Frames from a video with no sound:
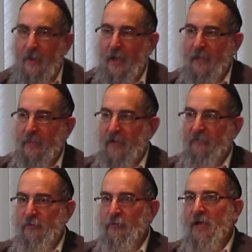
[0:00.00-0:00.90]
And then a
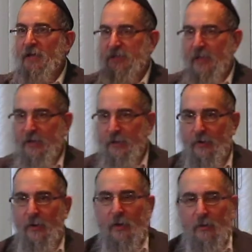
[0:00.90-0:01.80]
few days
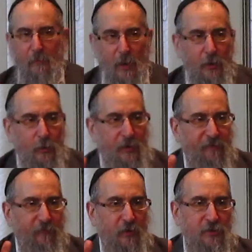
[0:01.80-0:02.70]
later, the mother and the
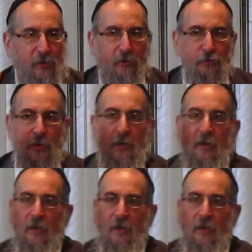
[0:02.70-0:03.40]
4 children,